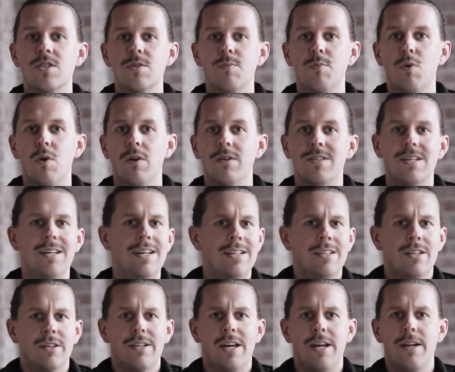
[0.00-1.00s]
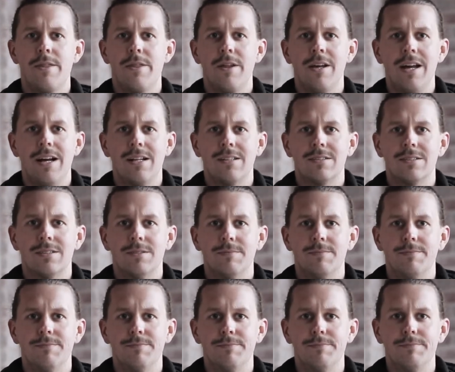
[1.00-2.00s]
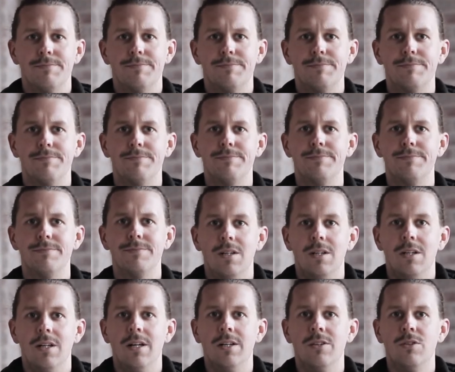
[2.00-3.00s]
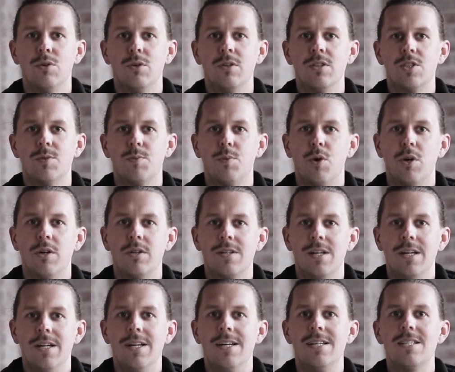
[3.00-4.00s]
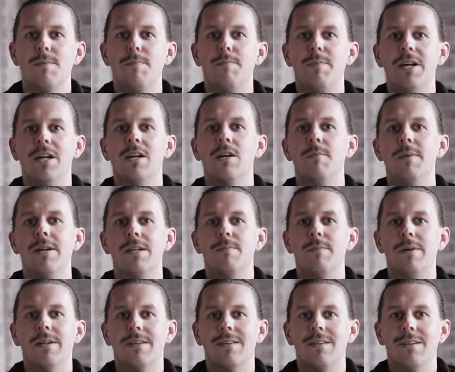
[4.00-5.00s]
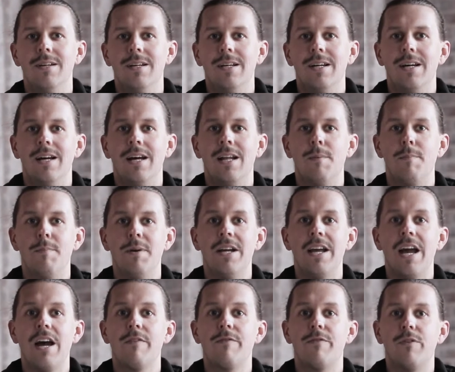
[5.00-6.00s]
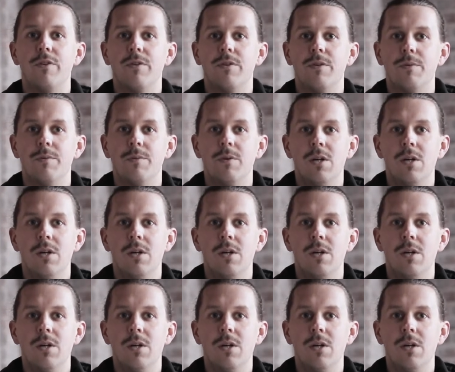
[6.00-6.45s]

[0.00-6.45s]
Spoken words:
sport and not anything else? Endurance sport is a big commitment and a big effort,